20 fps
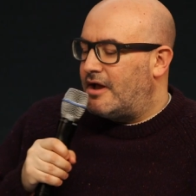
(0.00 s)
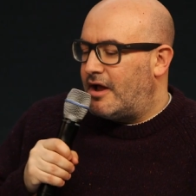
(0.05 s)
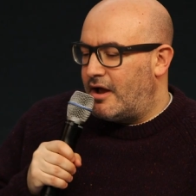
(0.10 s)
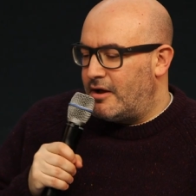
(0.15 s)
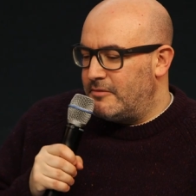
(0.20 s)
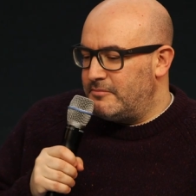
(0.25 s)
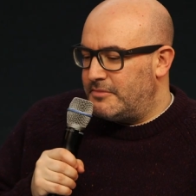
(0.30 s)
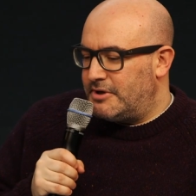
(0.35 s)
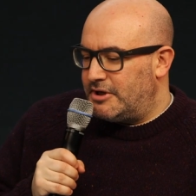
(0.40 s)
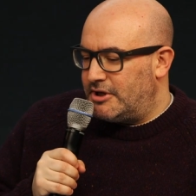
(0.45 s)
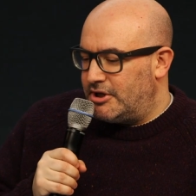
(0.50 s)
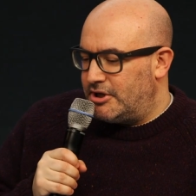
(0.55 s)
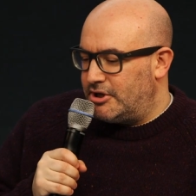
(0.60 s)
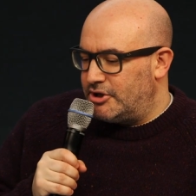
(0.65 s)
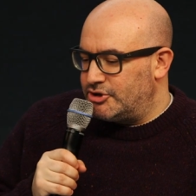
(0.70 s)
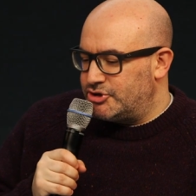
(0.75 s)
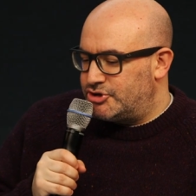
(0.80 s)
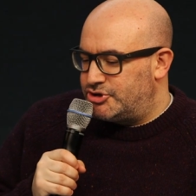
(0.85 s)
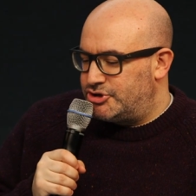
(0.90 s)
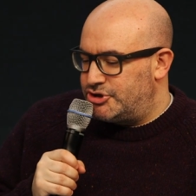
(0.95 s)
Um,
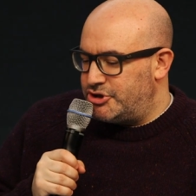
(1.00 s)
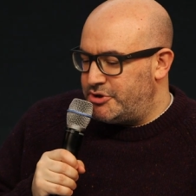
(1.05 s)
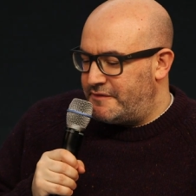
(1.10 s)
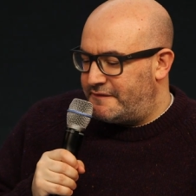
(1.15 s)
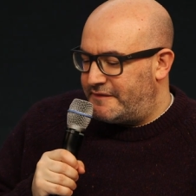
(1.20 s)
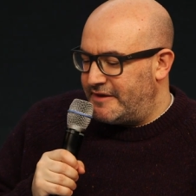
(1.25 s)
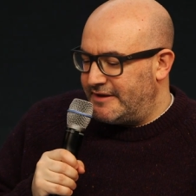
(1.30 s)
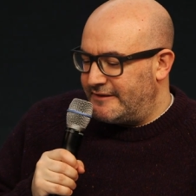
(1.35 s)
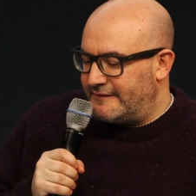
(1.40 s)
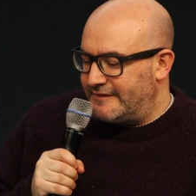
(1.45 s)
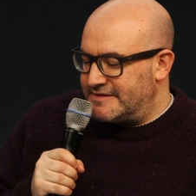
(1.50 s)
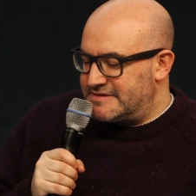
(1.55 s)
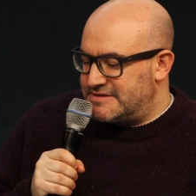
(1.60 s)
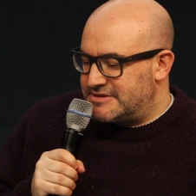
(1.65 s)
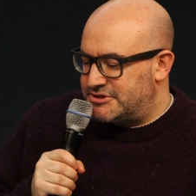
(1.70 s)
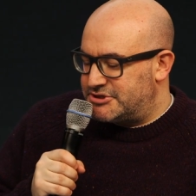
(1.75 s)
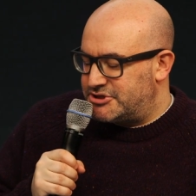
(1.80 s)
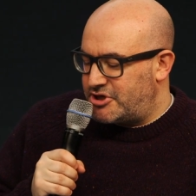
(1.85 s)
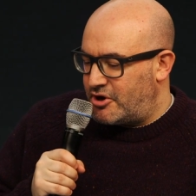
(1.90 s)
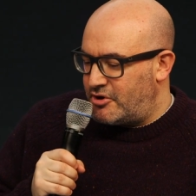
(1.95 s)
do you think this
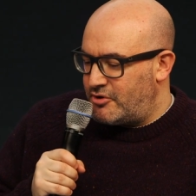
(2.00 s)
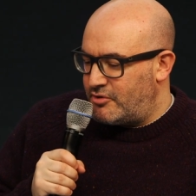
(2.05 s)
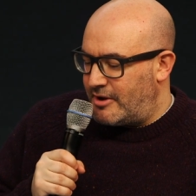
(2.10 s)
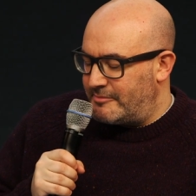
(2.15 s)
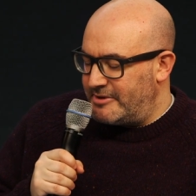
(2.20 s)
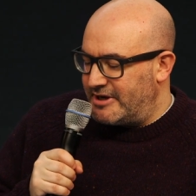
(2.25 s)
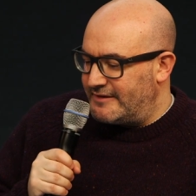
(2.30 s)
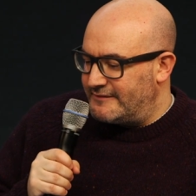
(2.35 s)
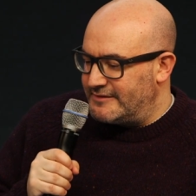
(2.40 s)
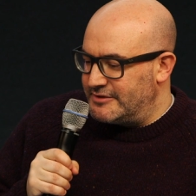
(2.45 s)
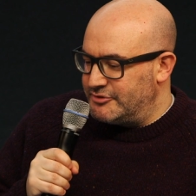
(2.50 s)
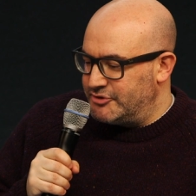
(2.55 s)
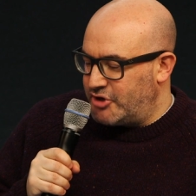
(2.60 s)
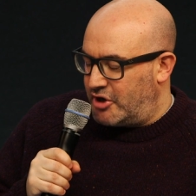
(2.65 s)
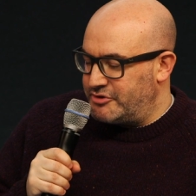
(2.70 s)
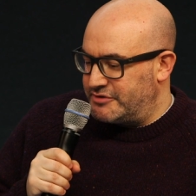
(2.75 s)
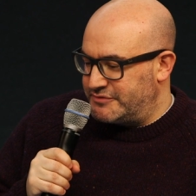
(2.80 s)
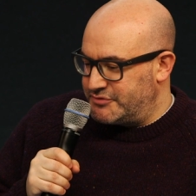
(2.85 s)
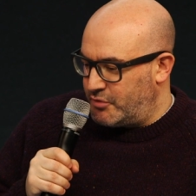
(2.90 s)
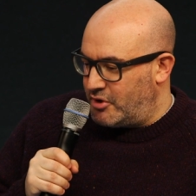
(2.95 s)
show? I mean, you know,
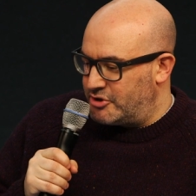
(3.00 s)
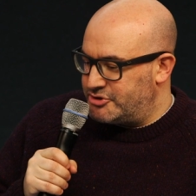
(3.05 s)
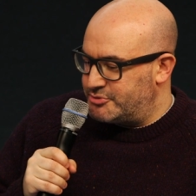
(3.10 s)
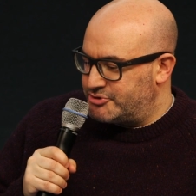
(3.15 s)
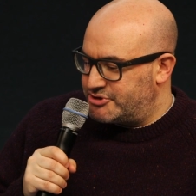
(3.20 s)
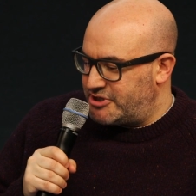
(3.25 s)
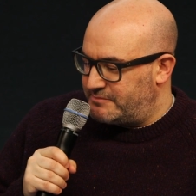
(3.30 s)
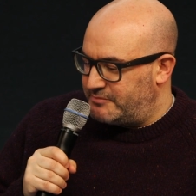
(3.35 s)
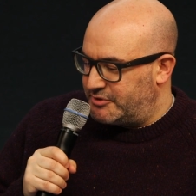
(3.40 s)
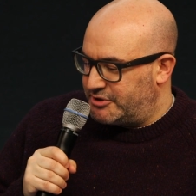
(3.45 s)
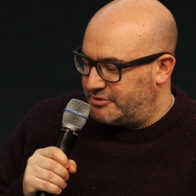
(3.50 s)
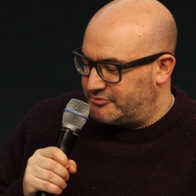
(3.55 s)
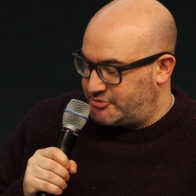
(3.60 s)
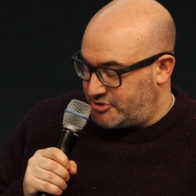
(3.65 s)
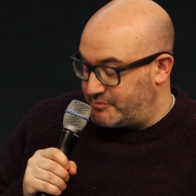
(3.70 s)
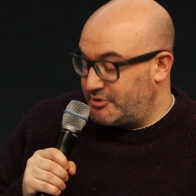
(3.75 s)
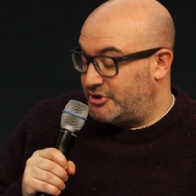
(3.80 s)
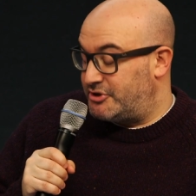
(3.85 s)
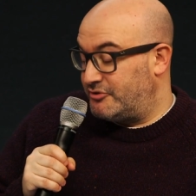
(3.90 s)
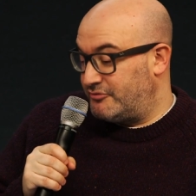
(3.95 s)
you worked with Jed,
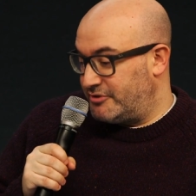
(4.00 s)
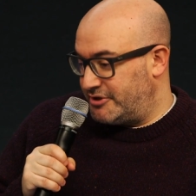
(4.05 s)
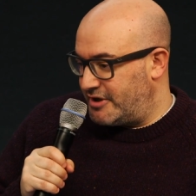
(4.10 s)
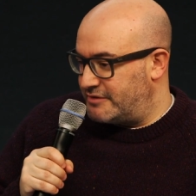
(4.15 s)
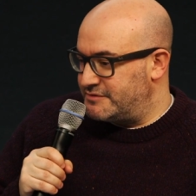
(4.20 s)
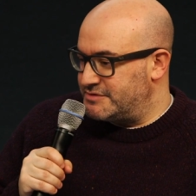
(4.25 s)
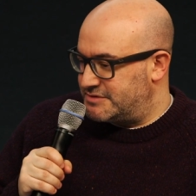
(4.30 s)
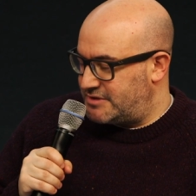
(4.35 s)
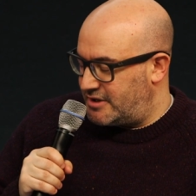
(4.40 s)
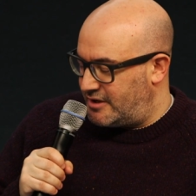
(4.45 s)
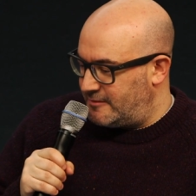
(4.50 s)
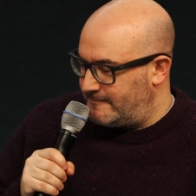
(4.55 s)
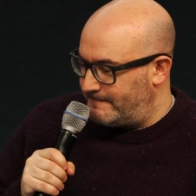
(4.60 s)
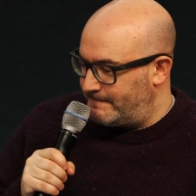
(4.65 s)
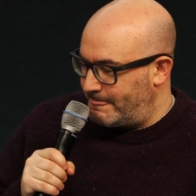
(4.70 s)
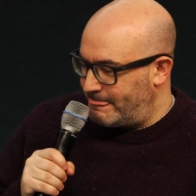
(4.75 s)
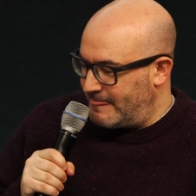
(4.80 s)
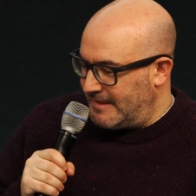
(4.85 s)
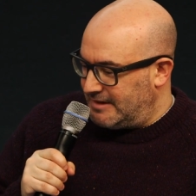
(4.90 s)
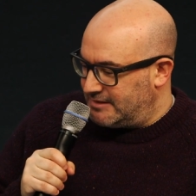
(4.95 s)
Jed Mercurio's
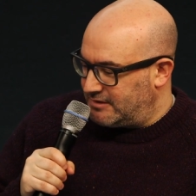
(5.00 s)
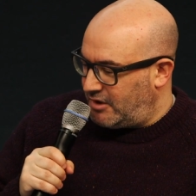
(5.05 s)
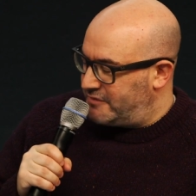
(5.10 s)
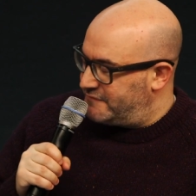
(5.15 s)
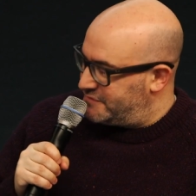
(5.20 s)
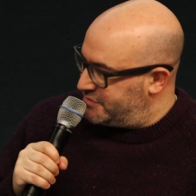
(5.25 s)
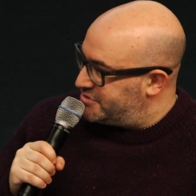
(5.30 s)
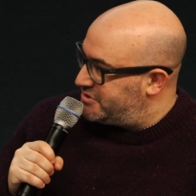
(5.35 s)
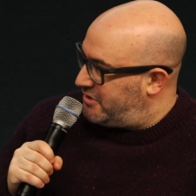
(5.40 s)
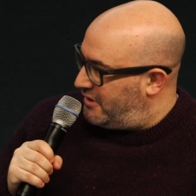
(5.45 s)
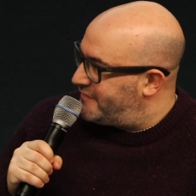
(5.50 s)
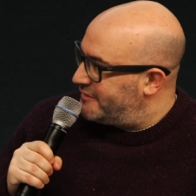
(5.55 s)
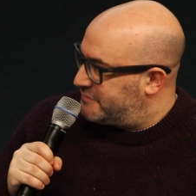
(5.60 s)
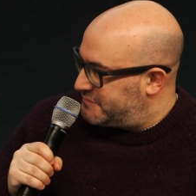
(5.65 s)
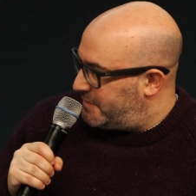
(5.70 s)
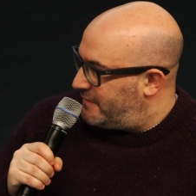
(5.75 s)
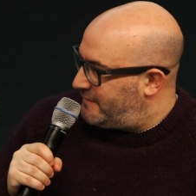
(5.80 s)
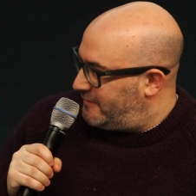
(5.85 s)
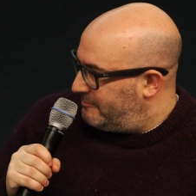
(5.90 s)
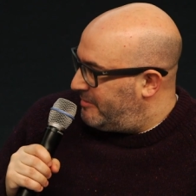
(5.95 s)
um, Line of Duty. I think it
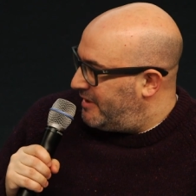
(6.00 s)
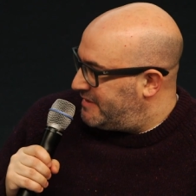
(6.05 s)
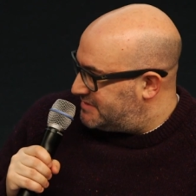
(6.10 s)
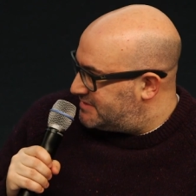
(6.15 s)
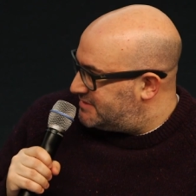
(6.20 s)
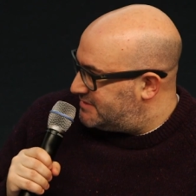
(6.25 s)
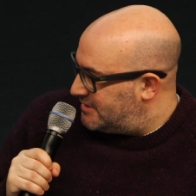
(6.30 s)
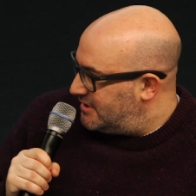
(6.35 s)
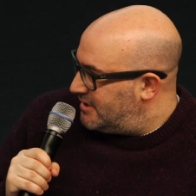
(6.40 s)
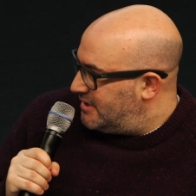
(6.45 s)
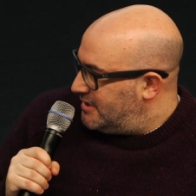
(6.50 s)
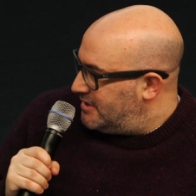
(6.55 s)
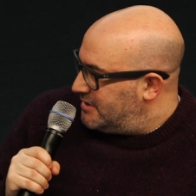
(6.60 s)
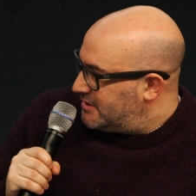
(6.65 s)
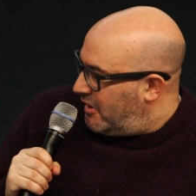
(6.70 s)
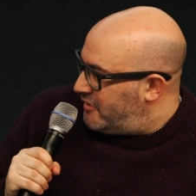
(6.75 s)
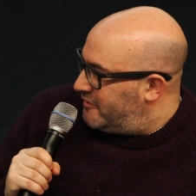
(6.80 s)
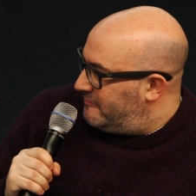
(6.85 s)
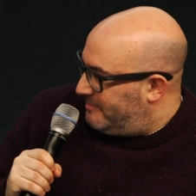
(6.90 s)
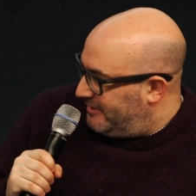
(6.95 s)
was one of the best
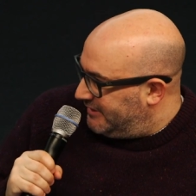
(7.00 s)
kind of